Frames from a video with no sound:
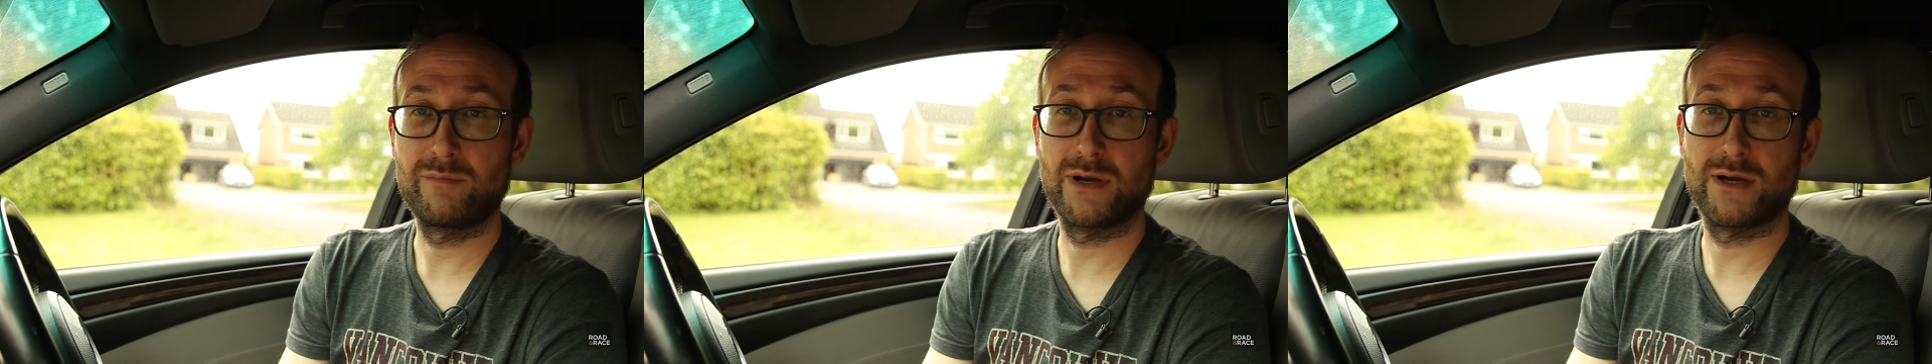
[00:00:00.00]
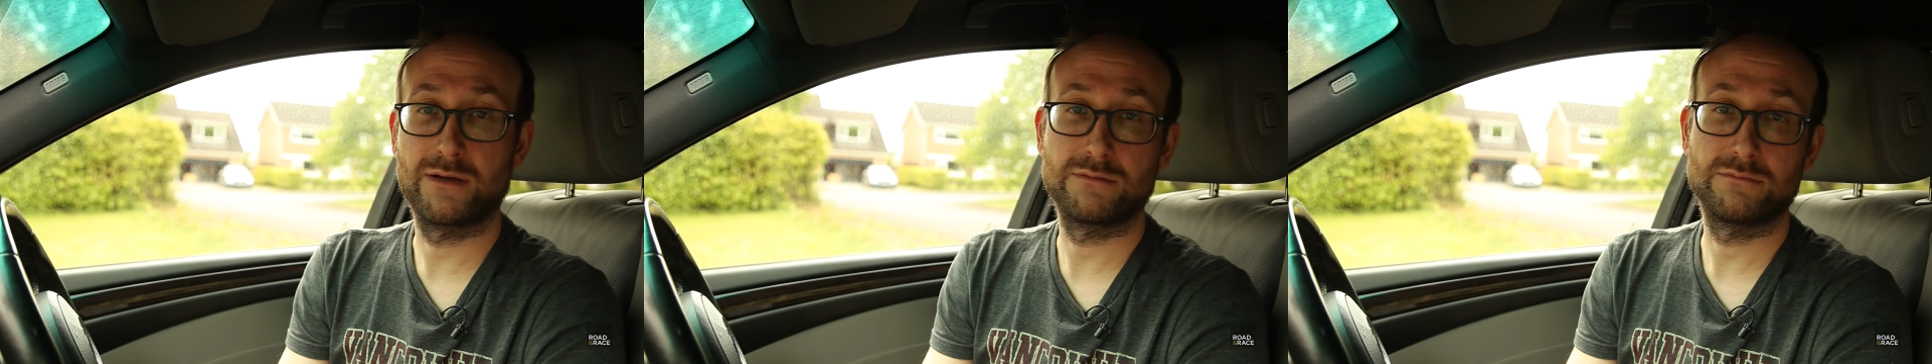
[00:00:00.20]

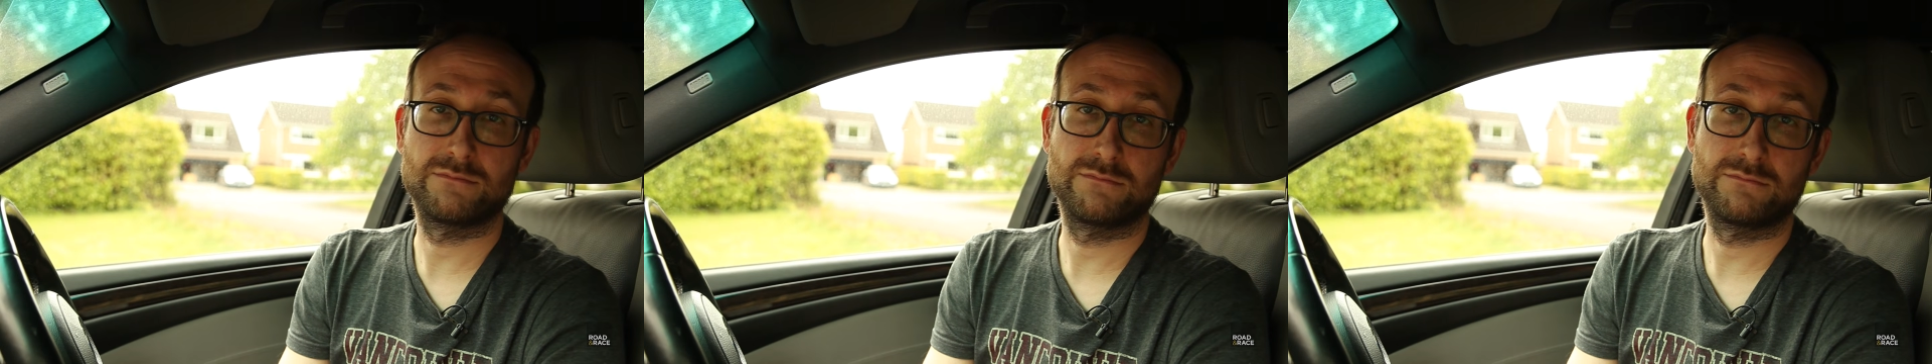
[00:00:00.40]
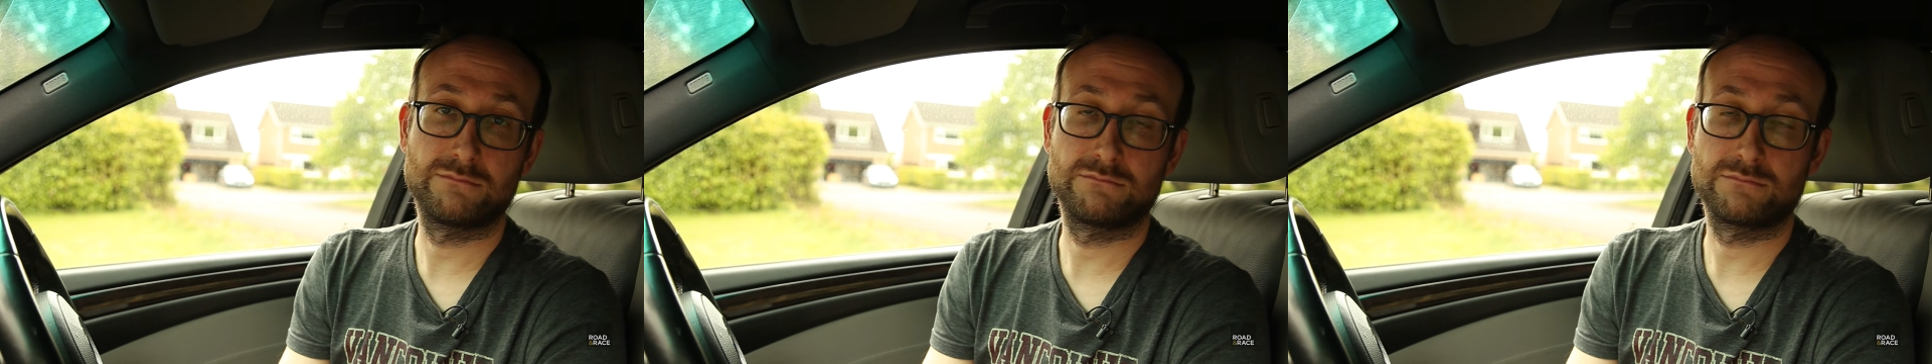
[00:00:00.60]
but
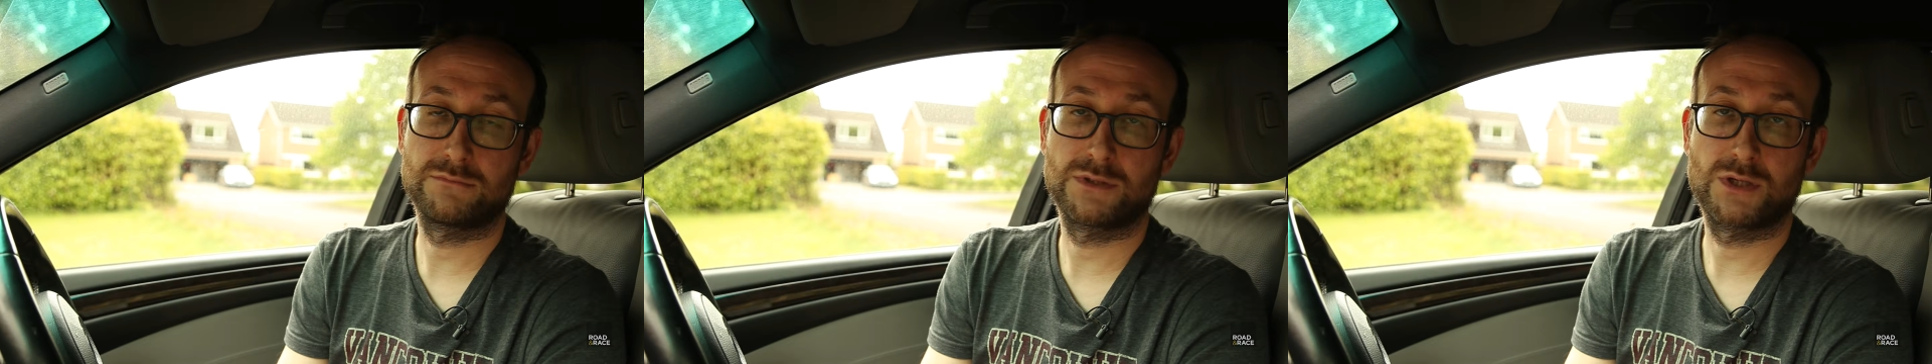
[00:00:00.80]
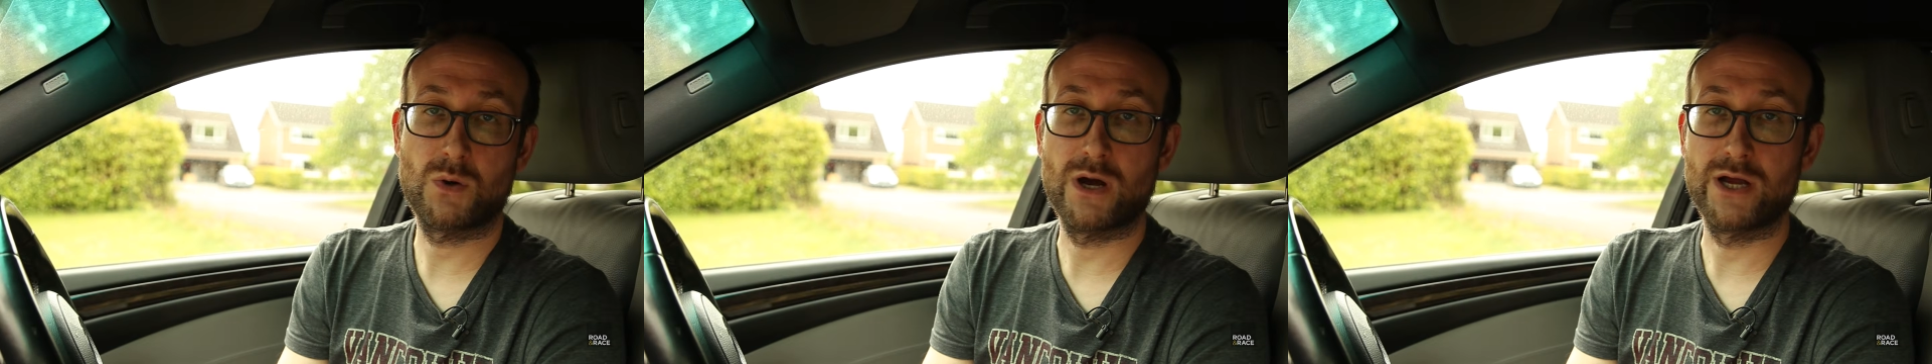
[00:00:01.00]

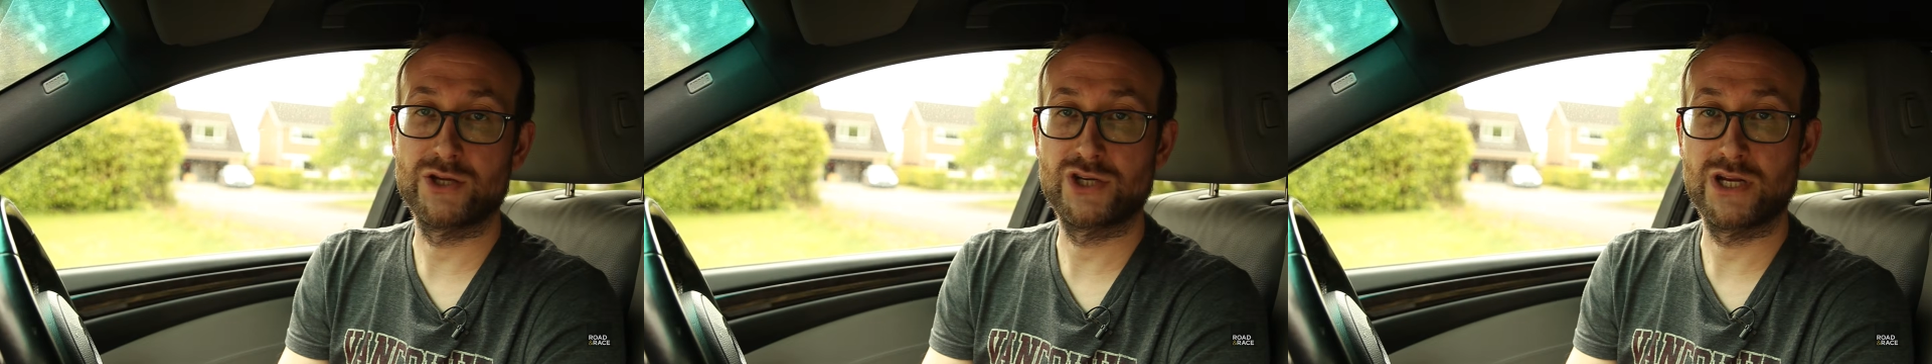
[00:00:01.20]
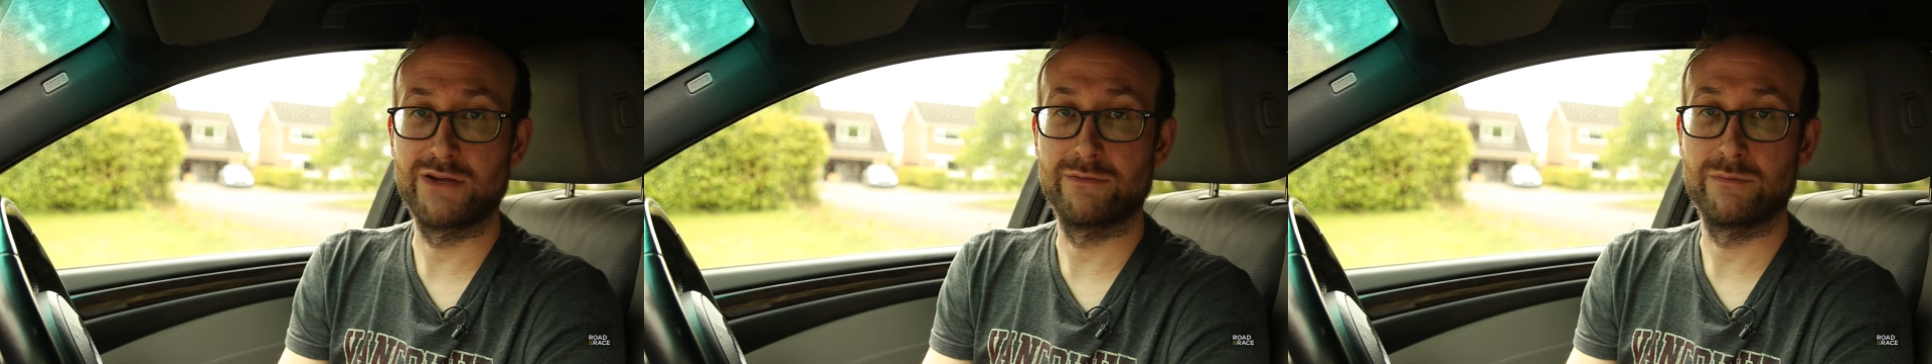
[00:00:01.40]
quite
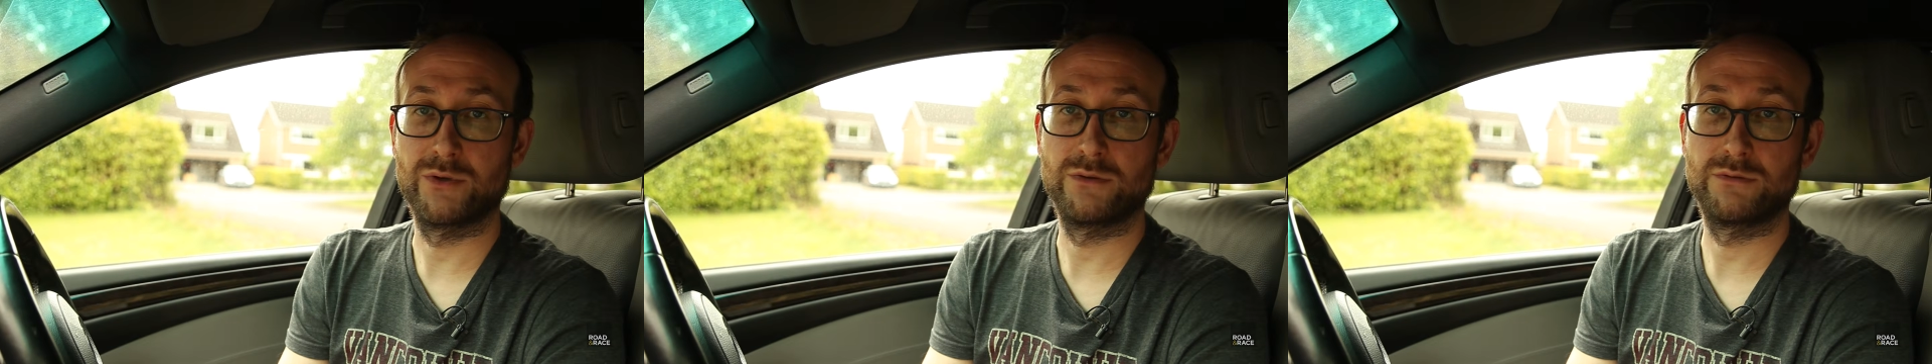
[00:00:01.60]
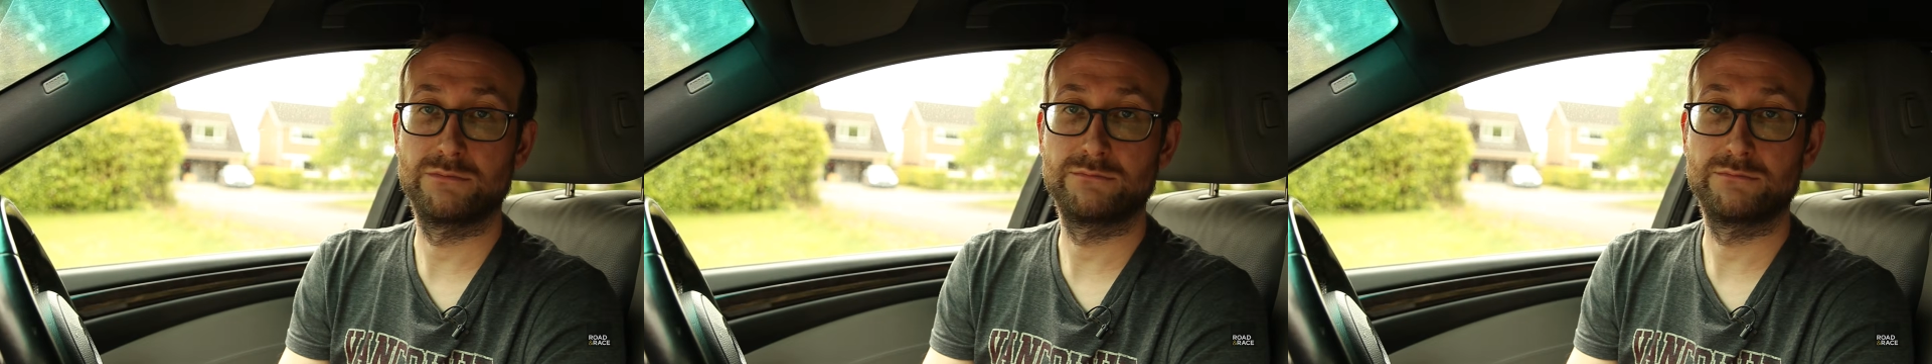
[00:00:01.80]
achievable.